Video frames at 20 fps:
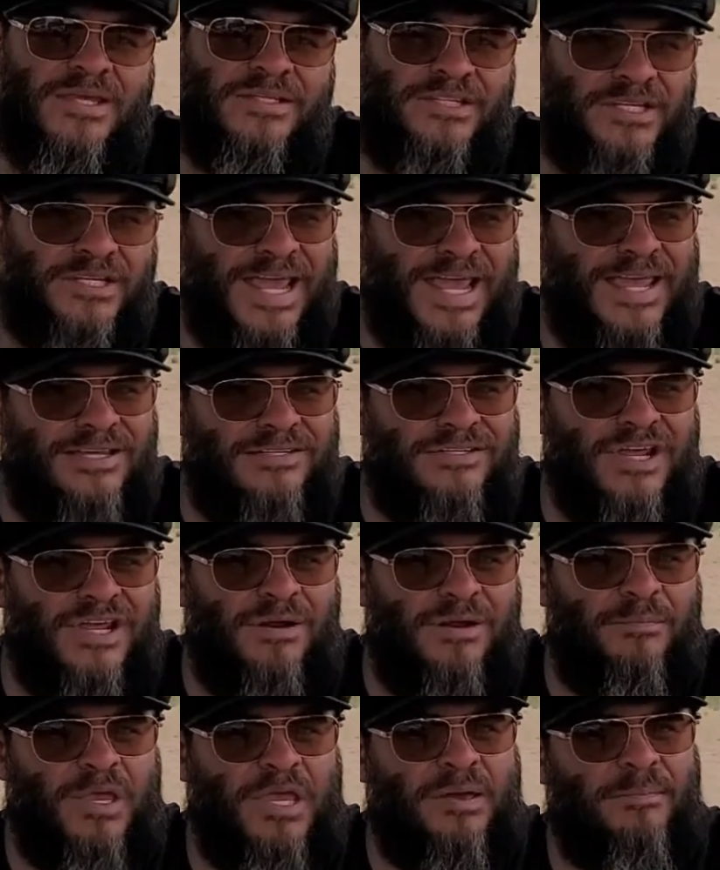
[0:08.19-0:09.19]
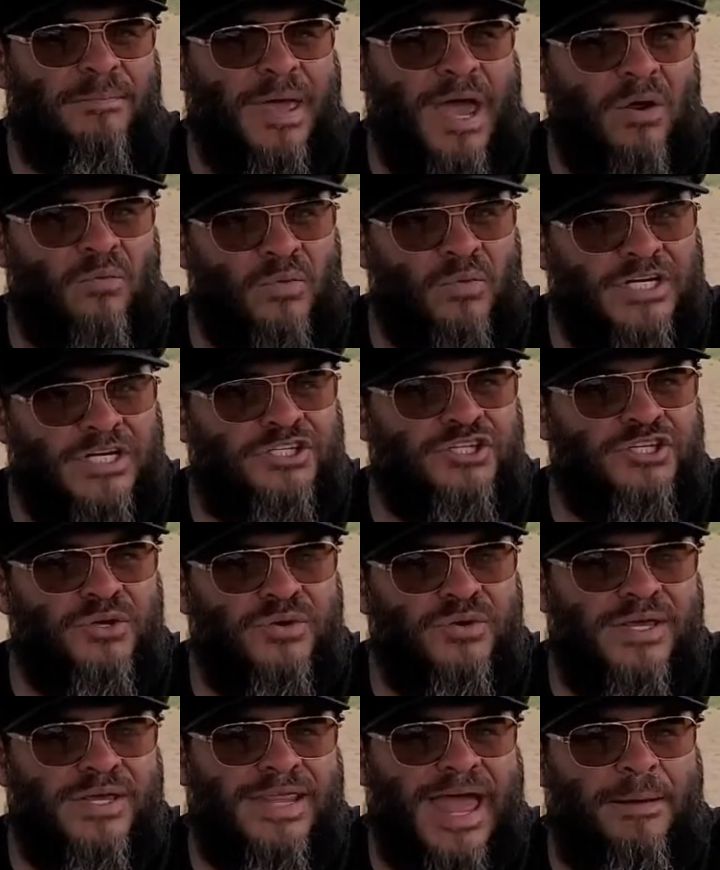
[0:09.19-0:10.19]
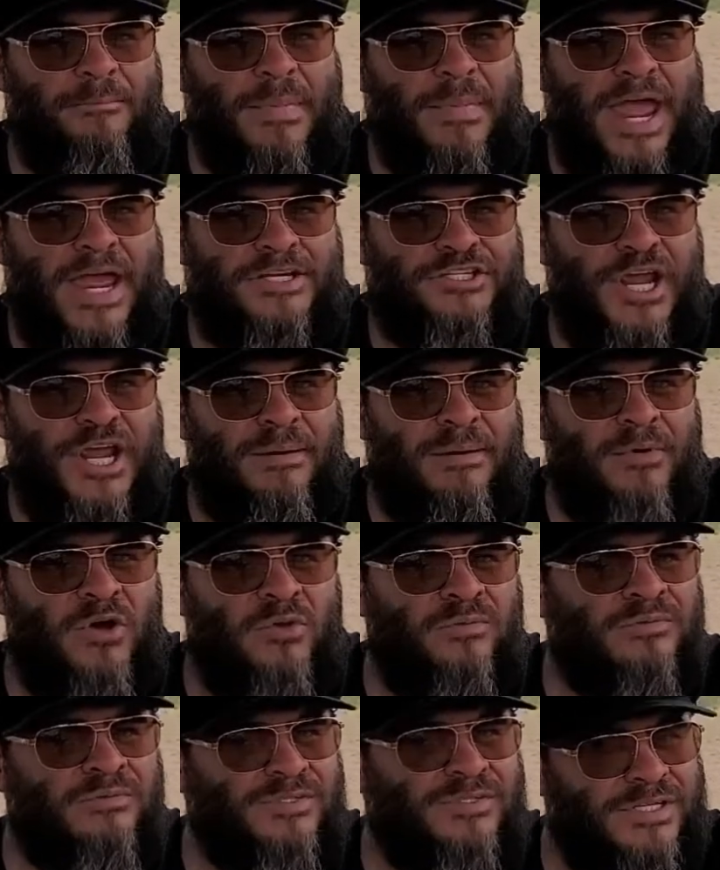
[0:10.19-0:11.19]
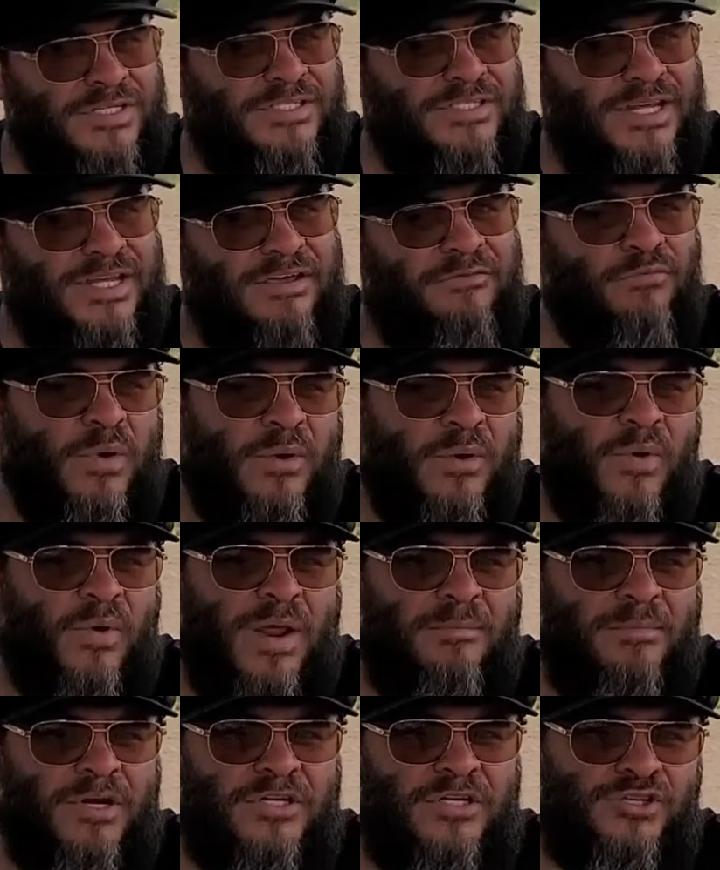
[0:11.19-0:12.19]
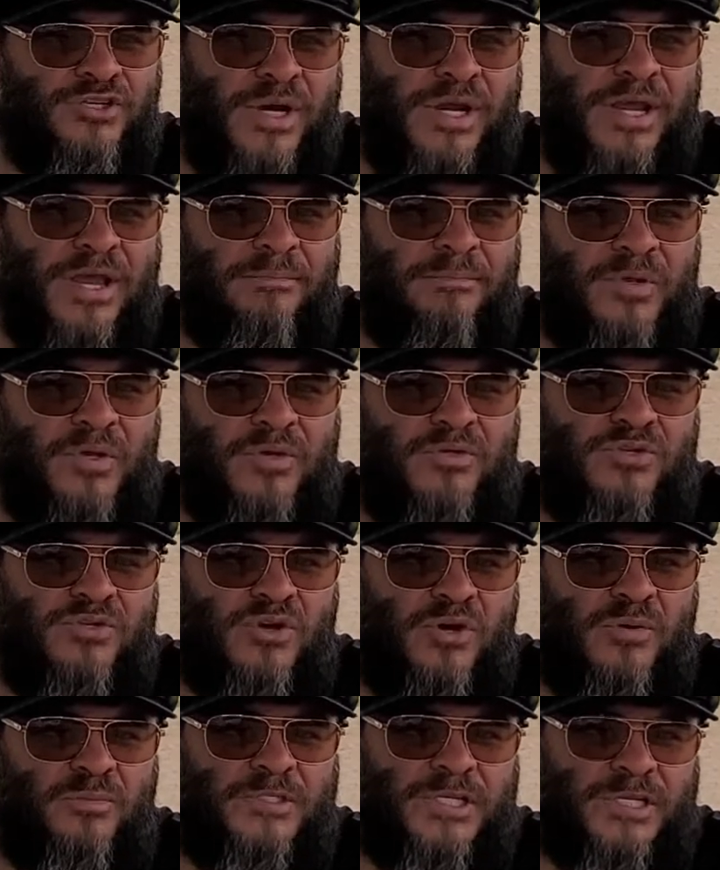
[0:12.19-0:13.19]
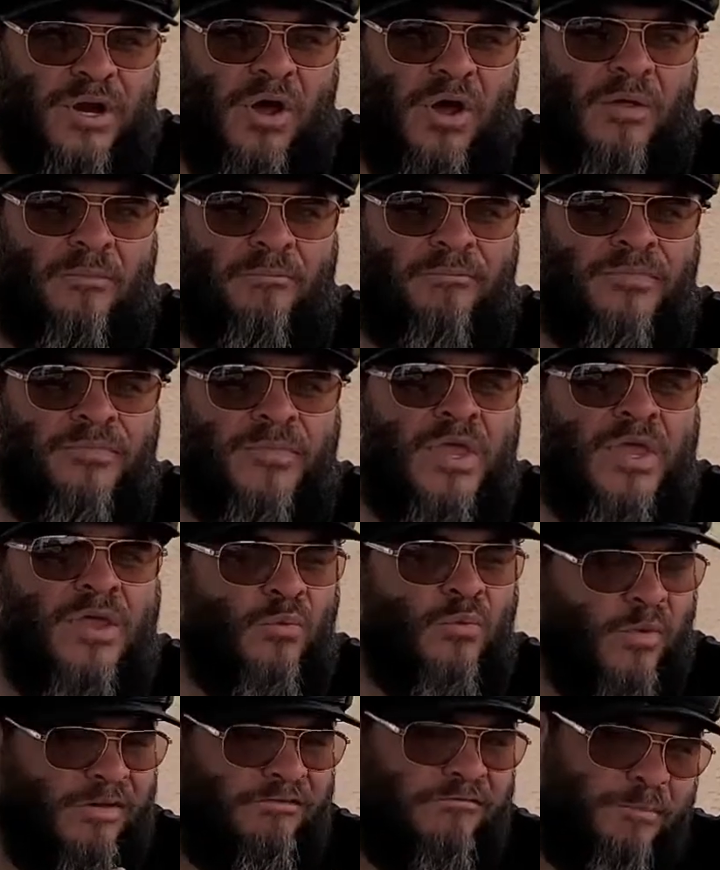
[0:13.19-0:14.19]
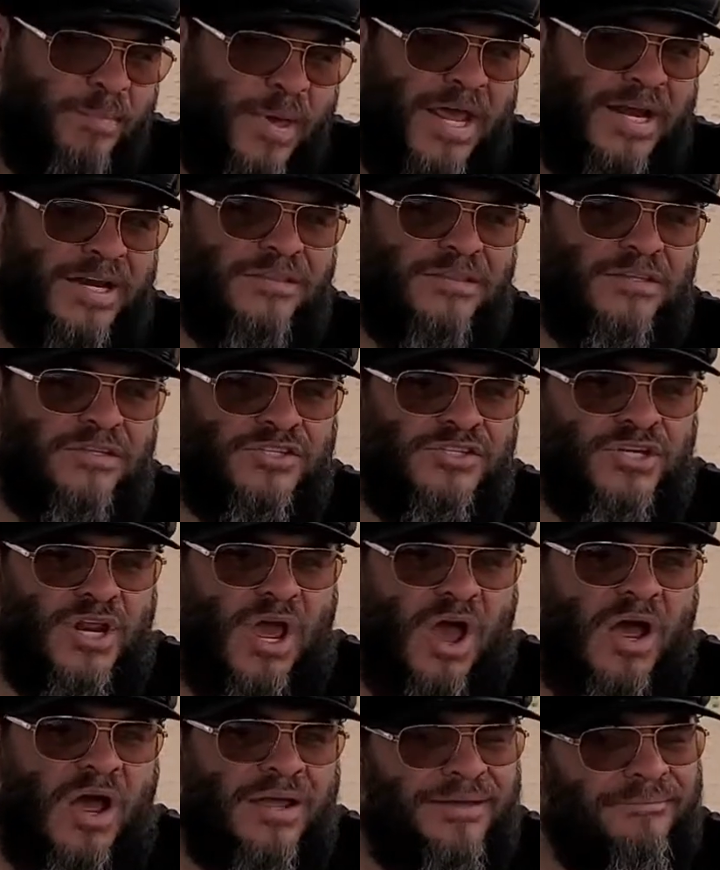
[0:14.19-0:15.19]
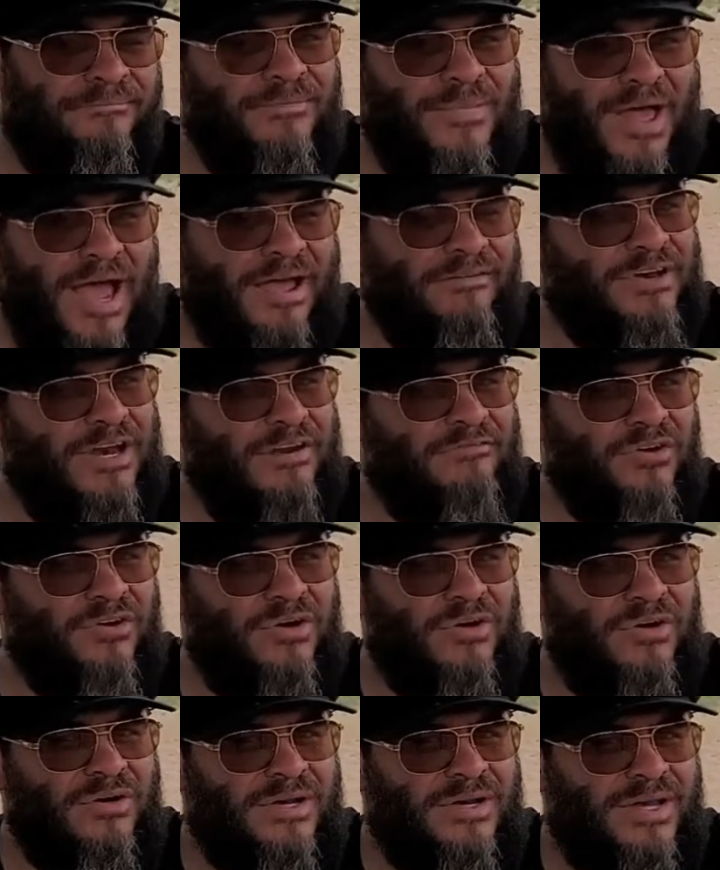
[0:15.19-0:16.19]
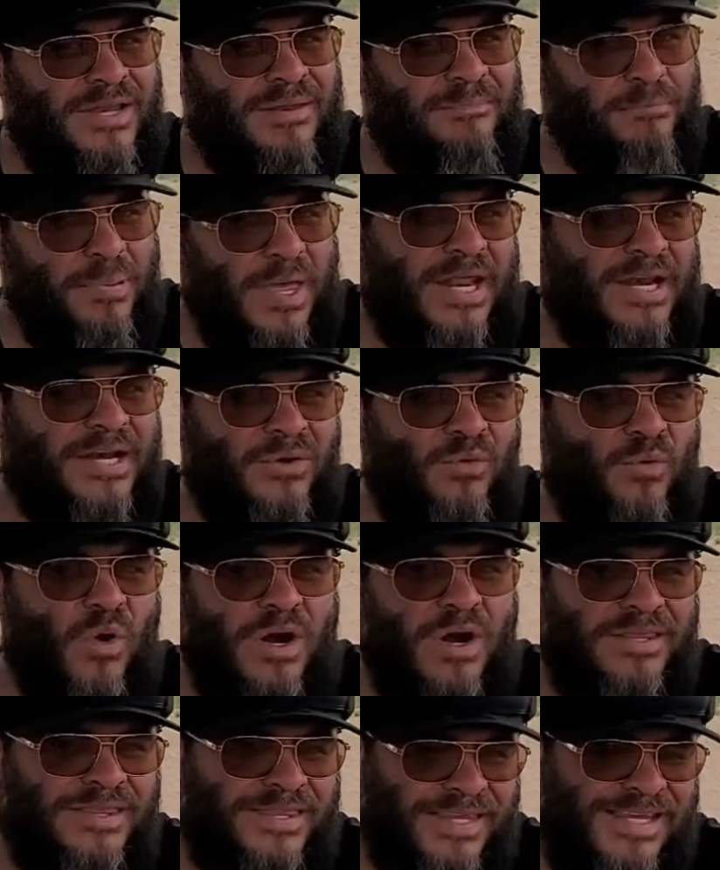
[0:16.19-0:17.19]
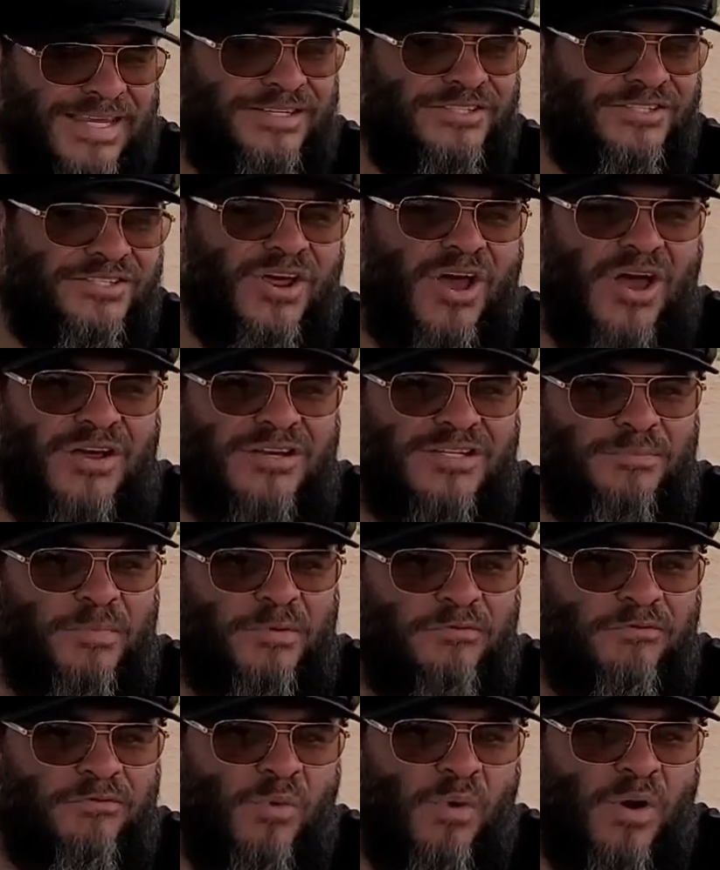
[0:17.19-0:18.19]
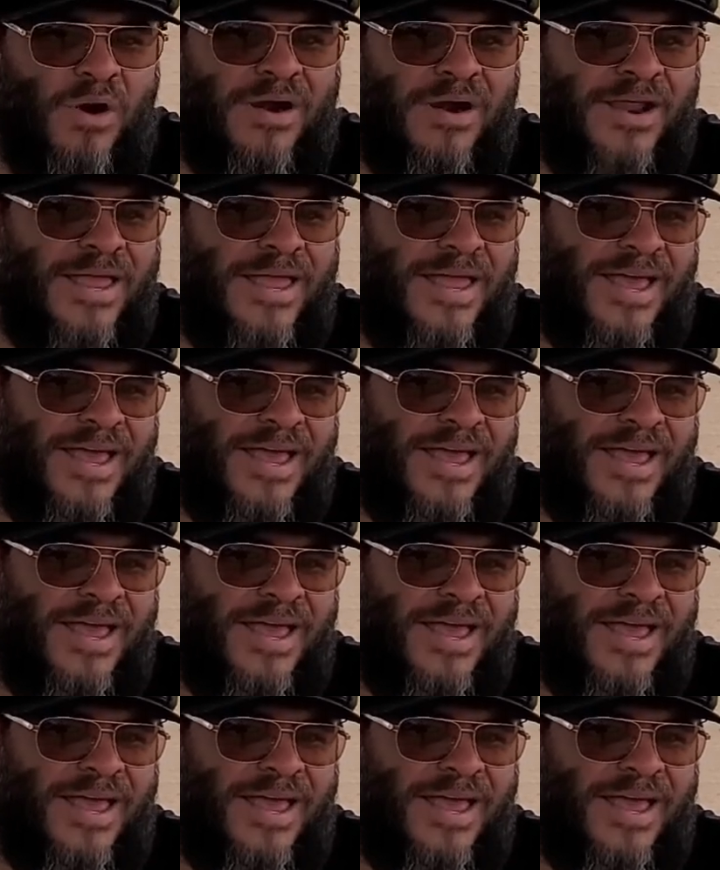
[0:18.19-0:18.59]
Today is going to be about reshooting that match ammo to see if we were able to shrink up those groups at all. We've bedded the stock. I've never bedded one of these stocks before.